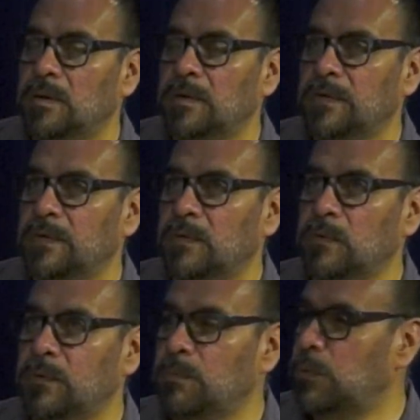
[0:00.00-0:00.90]
it is
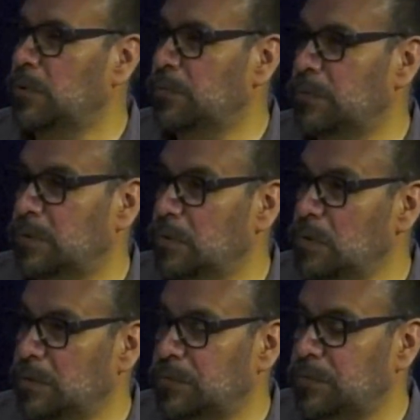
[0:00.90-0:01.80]
also important to
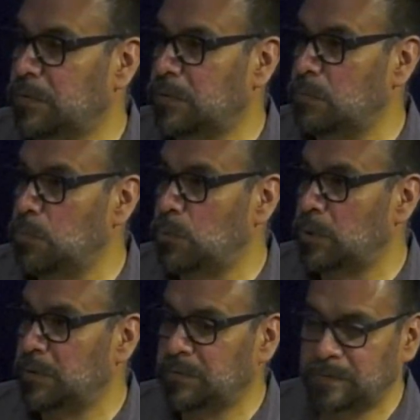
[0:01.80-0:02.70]
acknowledge the
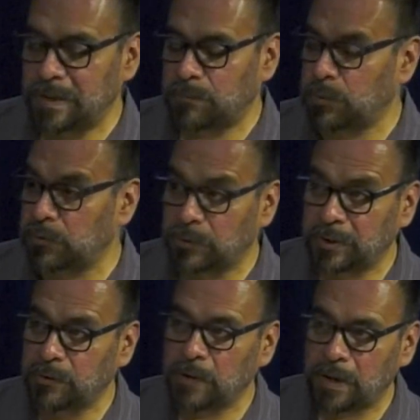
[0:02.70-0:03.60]
importance that Puerto
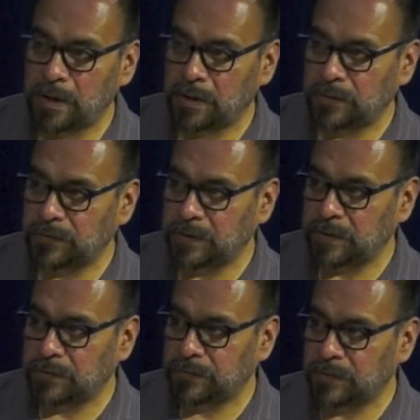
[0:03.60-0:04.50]
Rico has
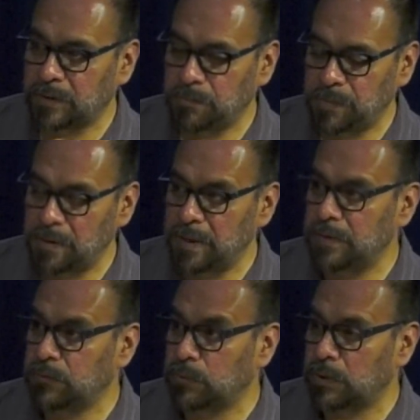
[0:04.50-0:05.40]
as a
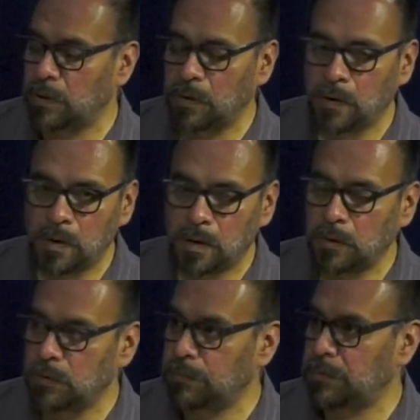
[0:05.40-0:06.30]
place where a
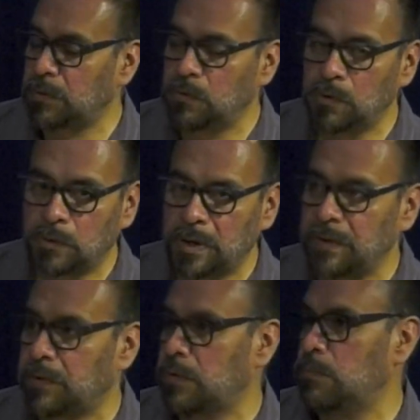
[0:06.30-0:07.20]
lot of
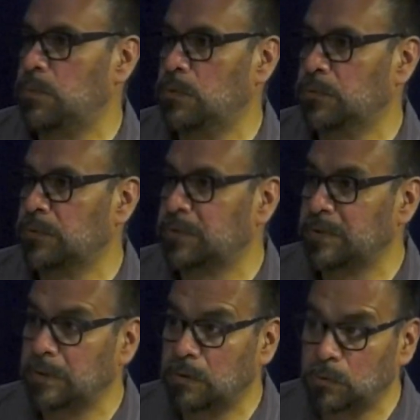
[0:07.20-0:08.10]
great composers
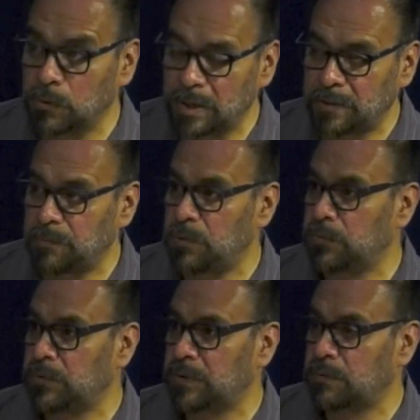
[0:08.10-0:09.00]
and great
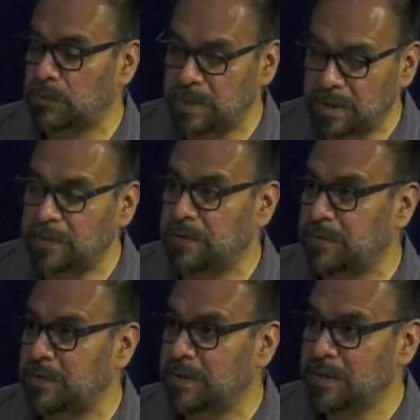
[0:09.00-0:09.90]
music
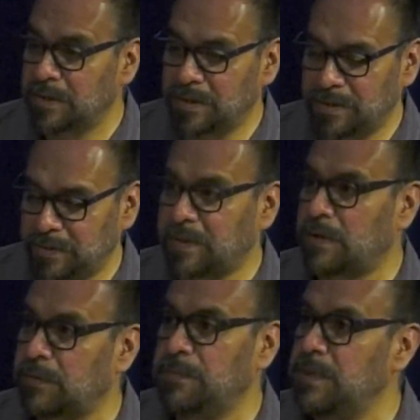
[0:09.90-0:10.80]
created in the
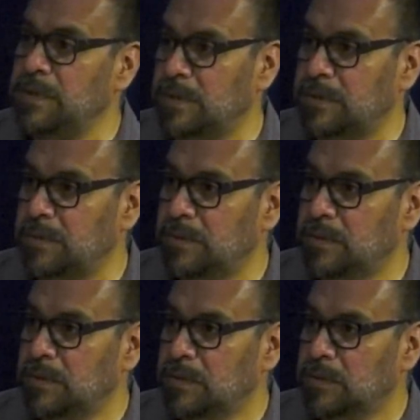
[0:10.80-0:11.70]
Caribbean mm.
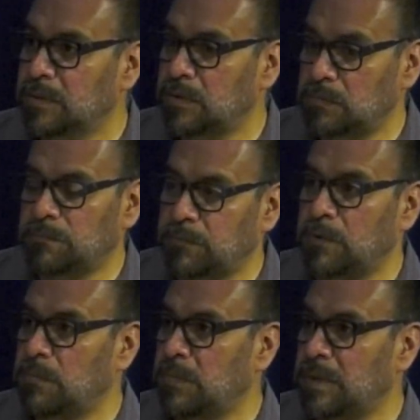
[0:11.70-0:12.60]
come from.